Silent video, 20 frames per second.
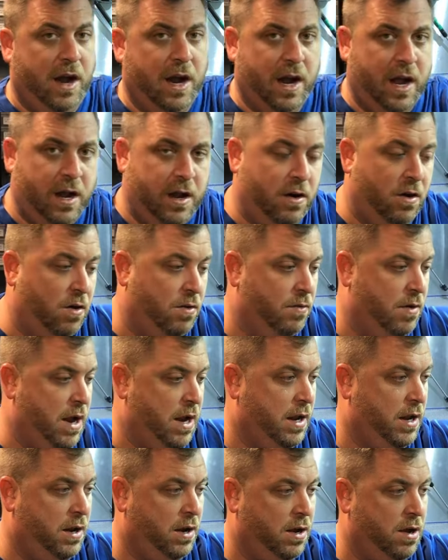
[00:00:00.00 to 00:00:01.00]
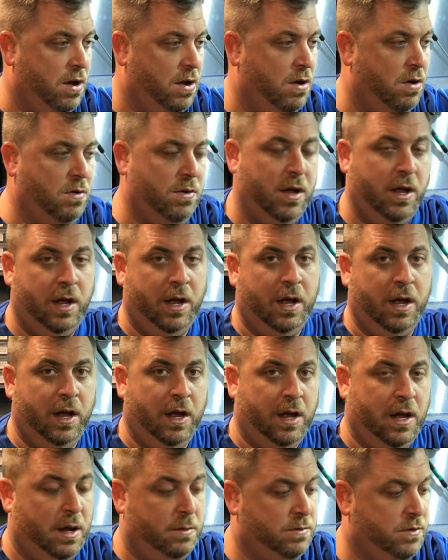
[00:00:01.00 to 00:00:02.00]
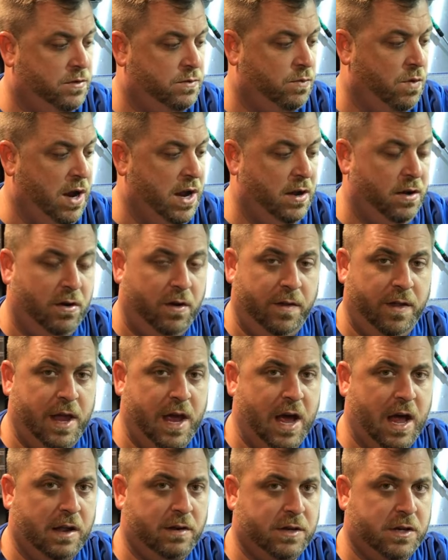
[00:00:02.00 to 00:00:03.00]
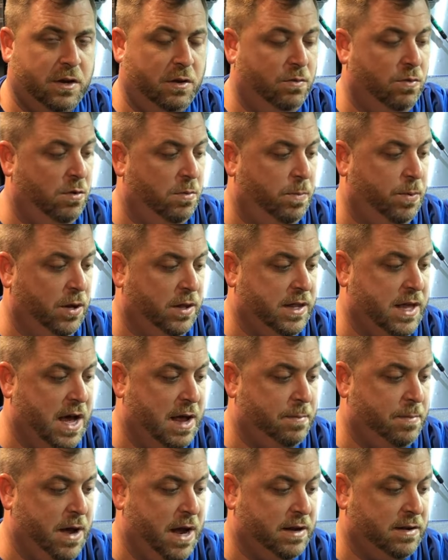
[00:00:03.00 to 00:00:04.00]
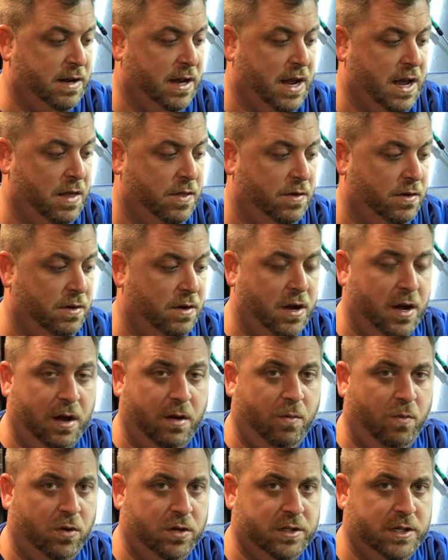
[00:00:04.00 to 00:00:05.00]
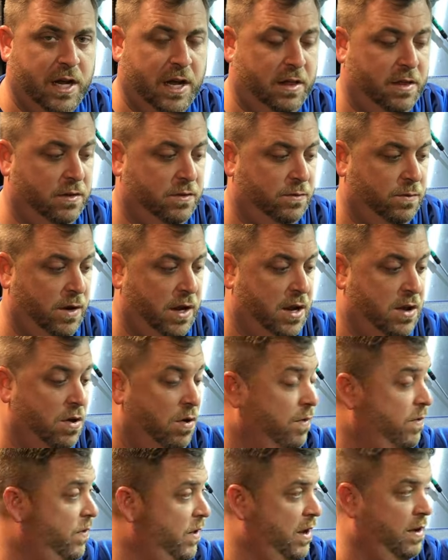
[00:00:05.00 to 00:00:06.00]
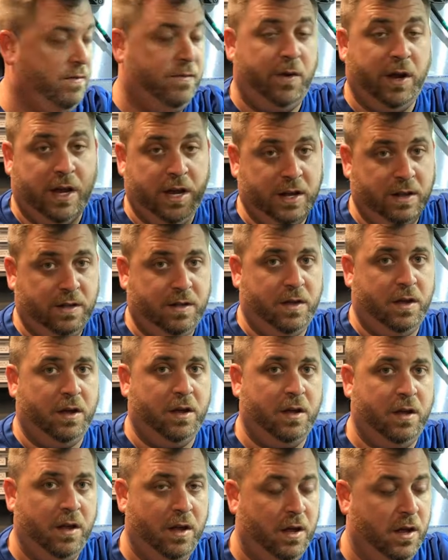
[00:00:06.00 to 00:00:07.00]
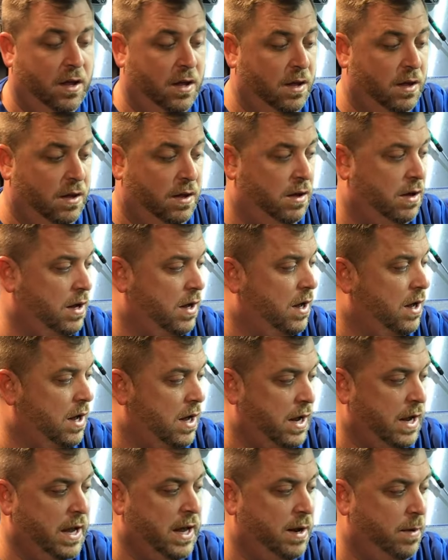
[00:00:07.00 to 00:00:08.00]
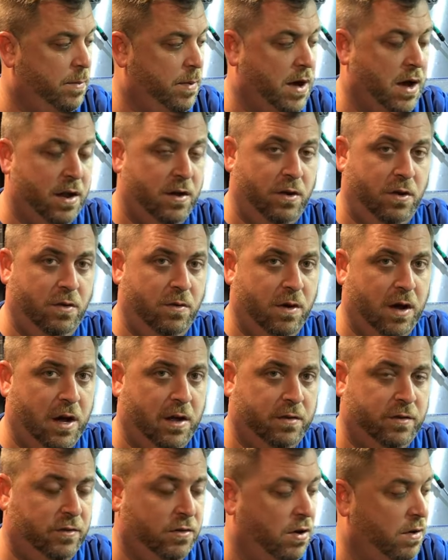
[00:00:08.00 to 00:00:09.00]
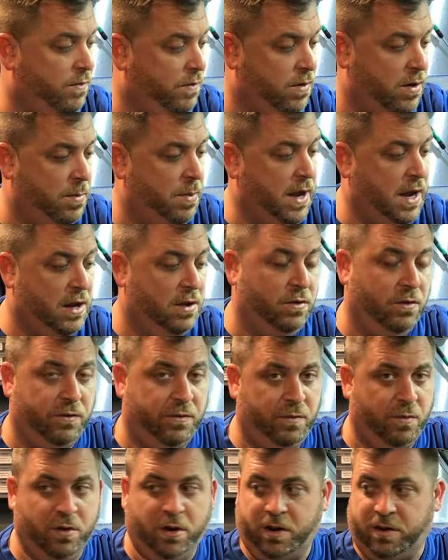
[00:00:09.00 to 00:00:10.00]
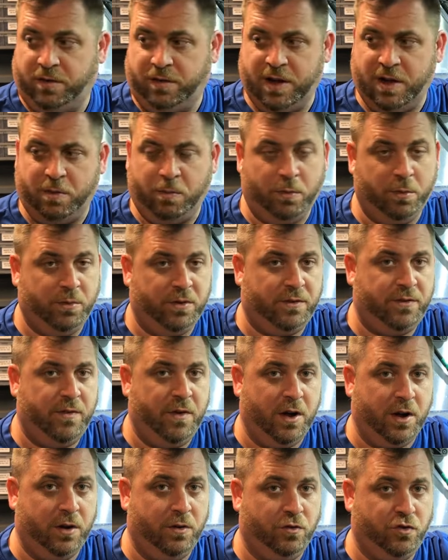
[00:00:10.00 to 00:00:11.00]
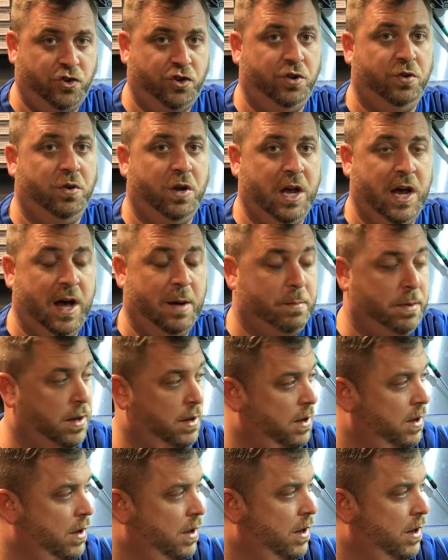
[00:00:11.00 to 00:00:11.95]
I got it all ready to go. I'm just waiting on that, so we'll put that back together one day this week. Hopefully, if we get the... I had to buy new soft grip handles for it, because the other one was fucking chewed up.